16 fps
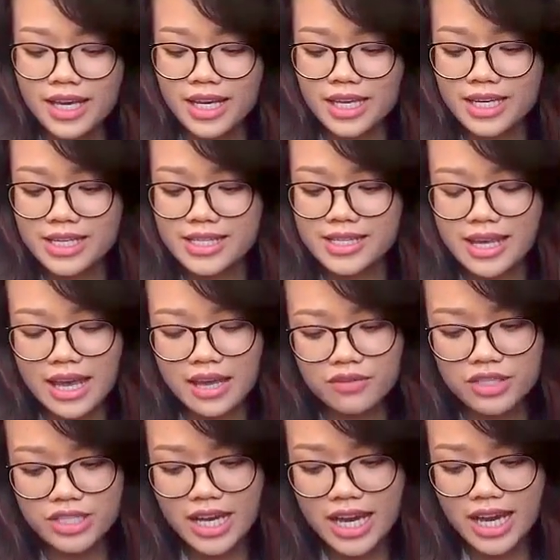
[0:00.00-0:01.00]
It is
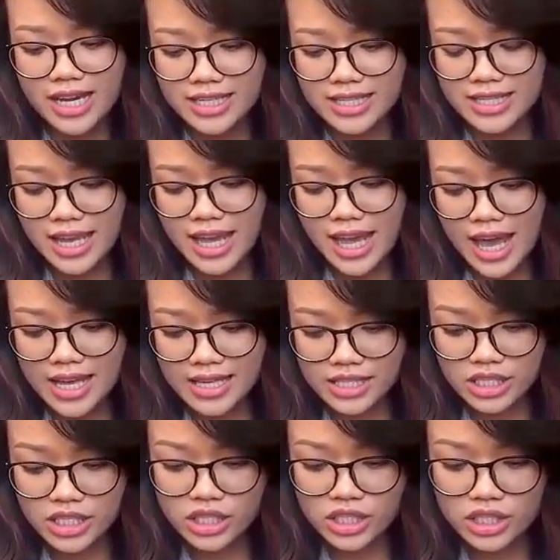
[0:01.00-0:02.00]
advertised
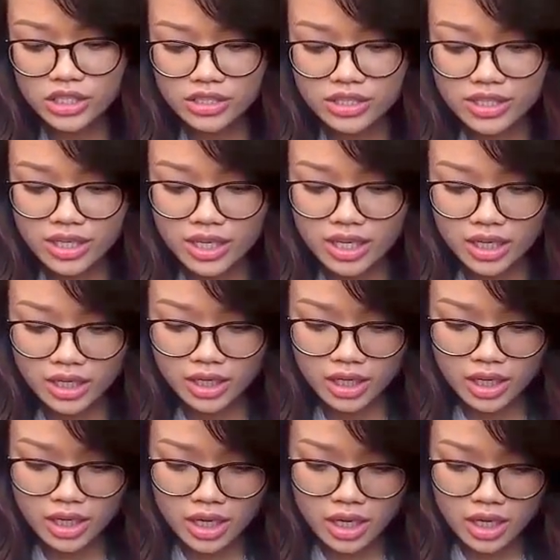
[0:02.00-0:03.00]
as using
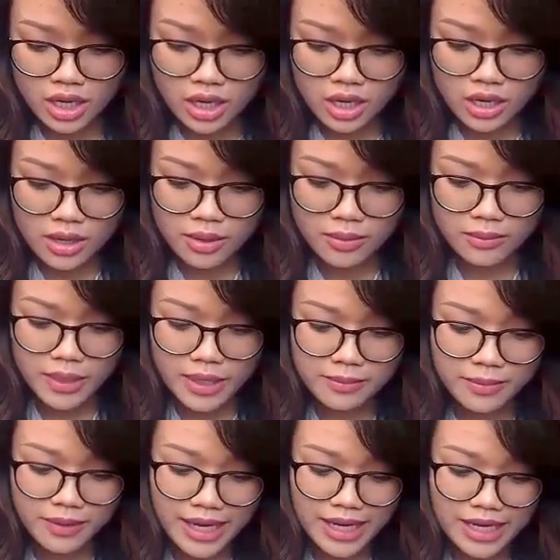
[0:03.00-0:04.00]
a
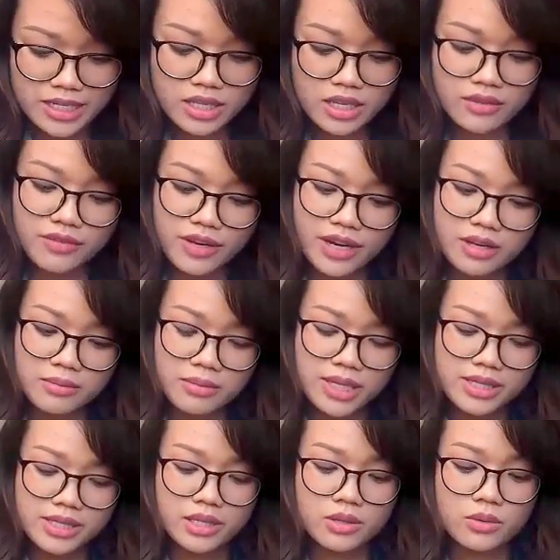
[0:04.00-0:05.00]
blend of
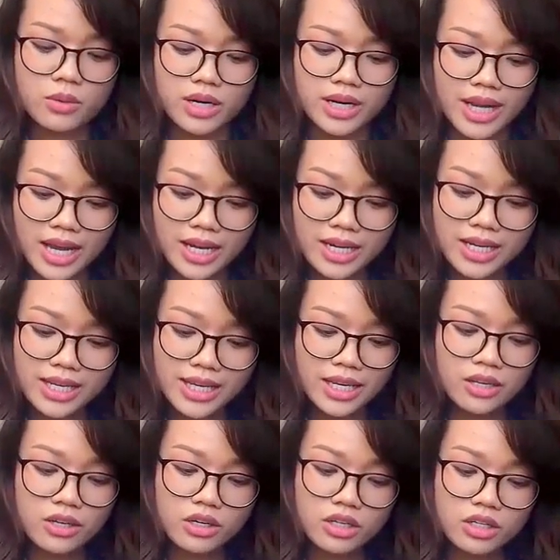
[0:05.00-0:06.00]
vitamins and organic
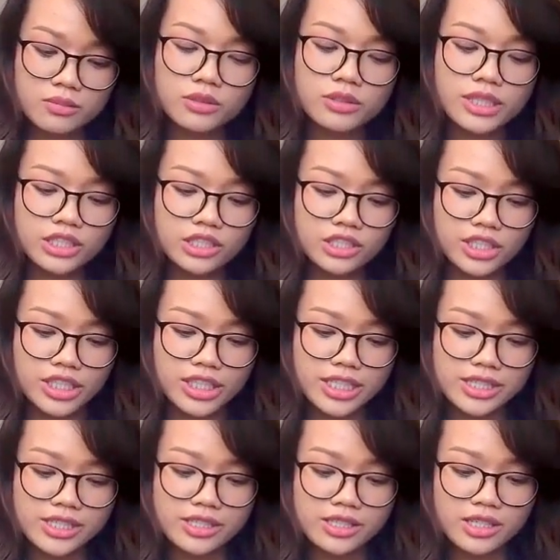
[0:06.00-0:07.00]
and herbal
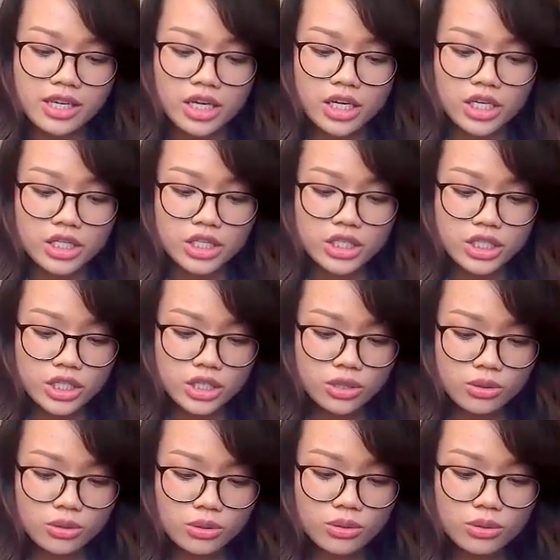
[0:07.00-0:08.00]
ingredients
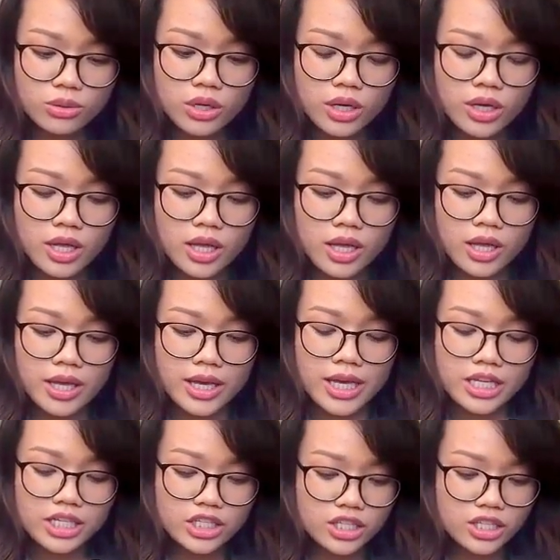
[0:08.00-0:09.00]
to
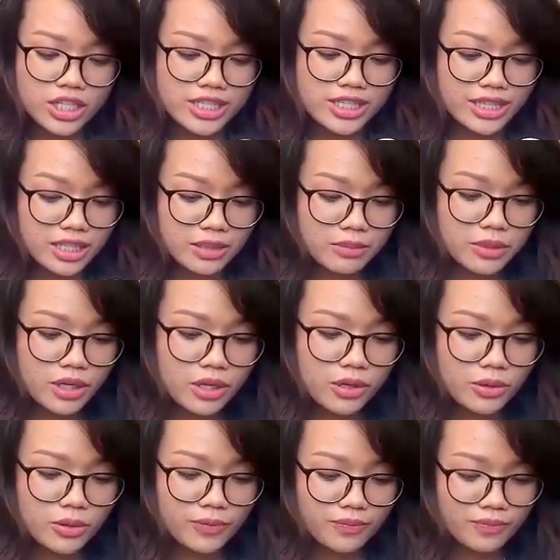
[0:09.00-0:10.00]
increase
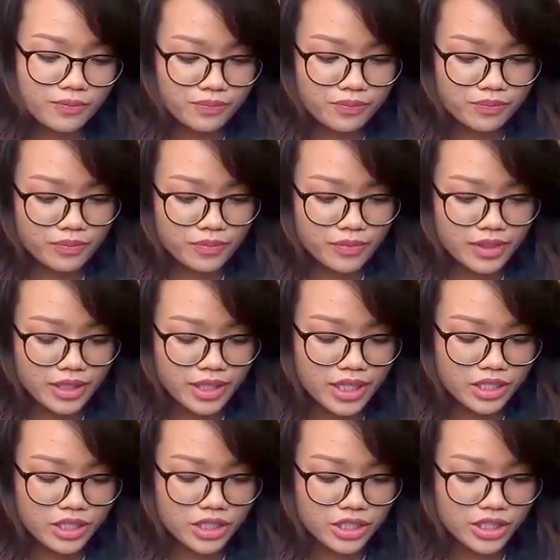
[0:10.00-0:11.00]
libido,
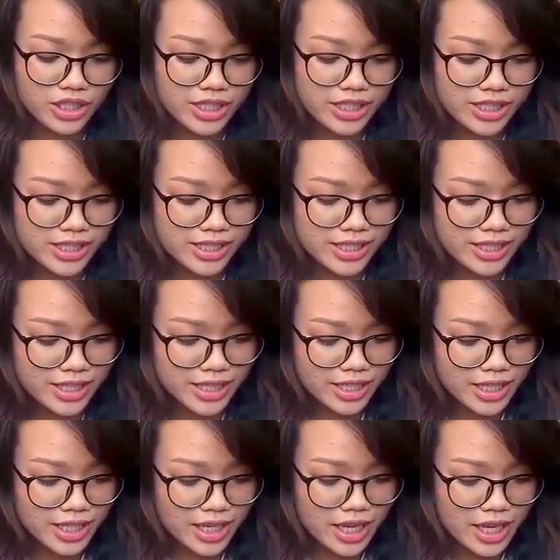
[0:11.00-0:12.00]
increase
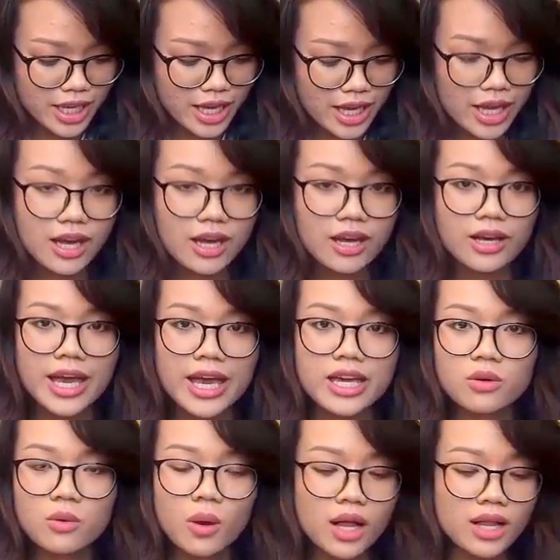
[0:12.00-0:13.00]

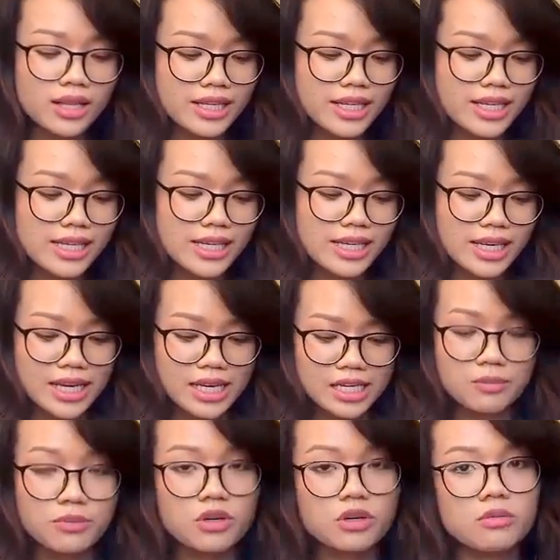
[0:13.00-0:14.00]
egg quality,
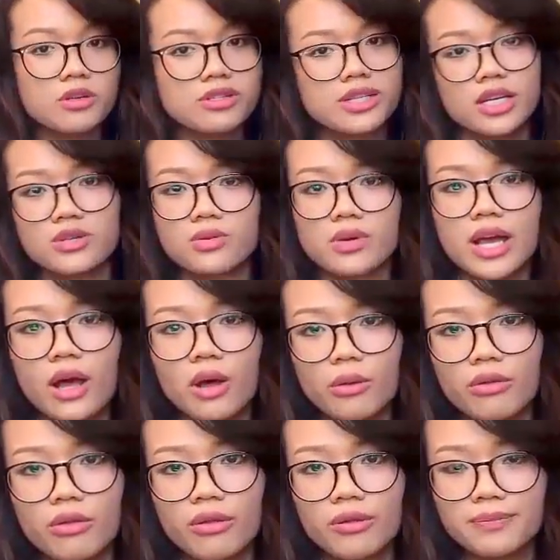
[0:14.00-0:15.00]
and promote sexual
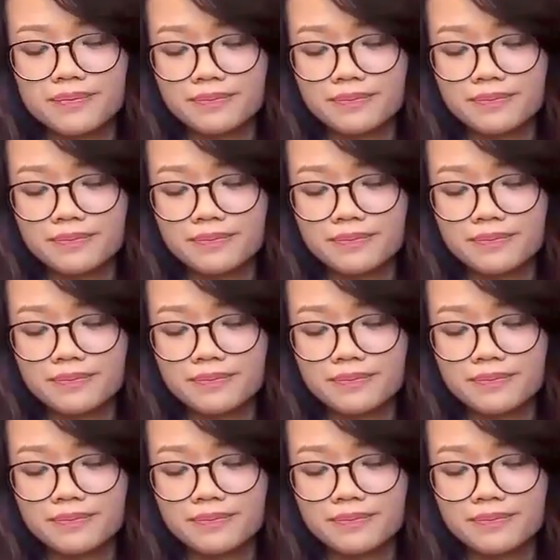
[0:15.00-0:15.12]
health.